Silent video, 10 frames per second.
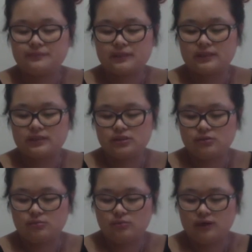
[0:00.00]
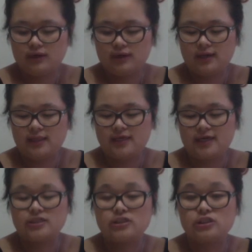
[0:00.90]
into the water, and that
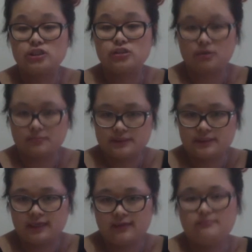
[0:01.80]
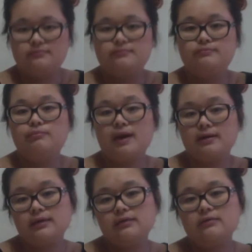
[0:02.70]
actually stops that
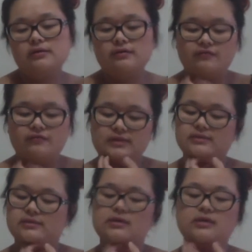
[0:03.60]
browning effect.